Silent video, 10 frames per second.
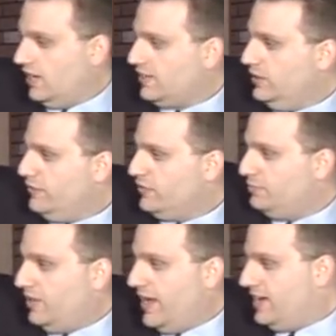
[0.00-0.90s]
luckily for
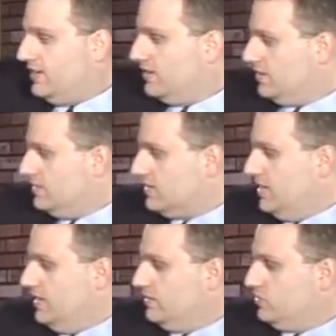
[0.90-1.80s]
black, his
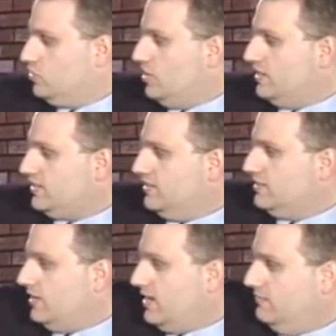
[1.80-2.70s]
king is just
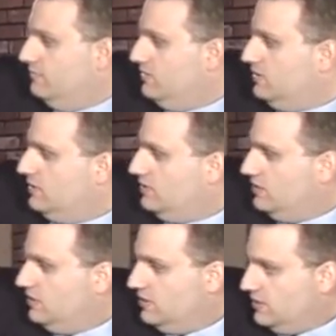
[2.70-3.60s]
in time.
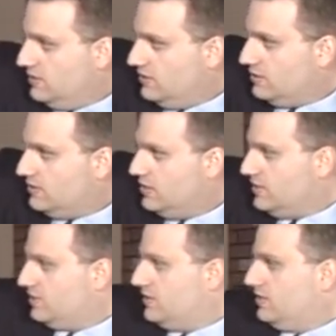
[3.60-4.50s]
6,